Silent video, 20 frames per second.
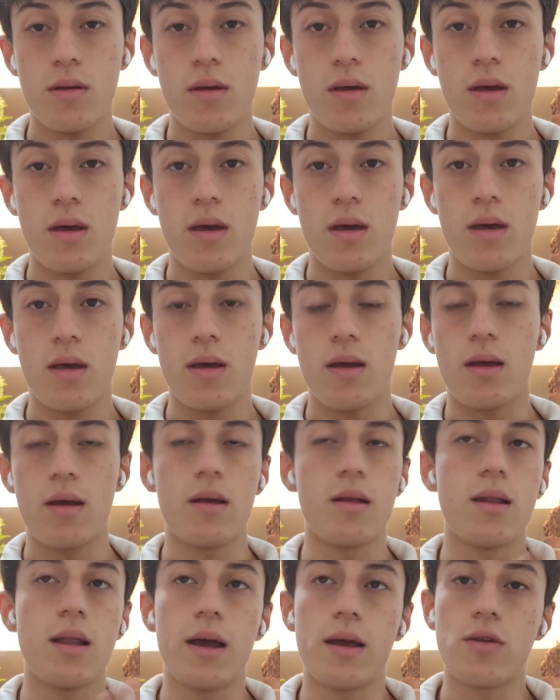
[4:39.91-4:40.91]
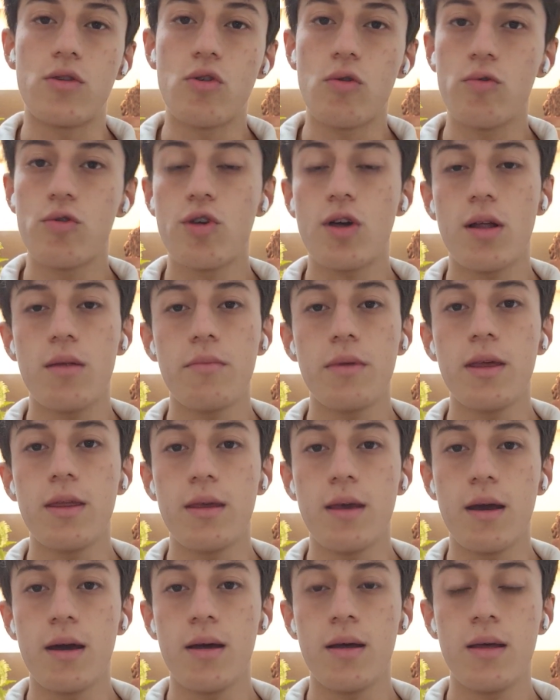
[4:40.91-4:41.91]
like social
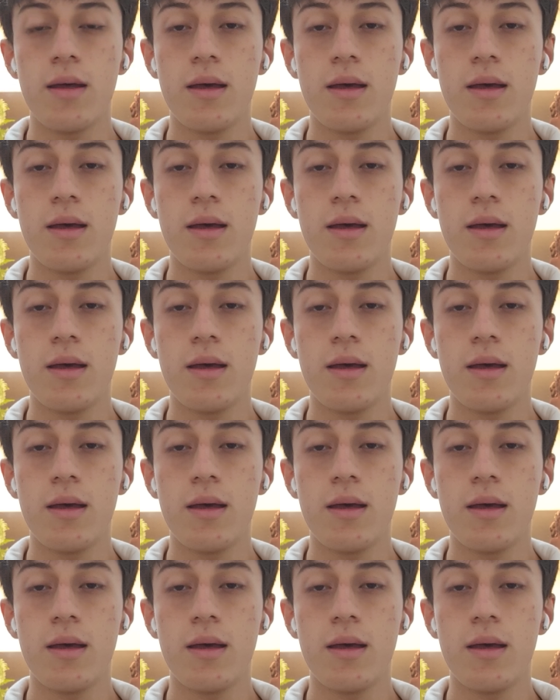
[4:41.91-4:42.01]
media,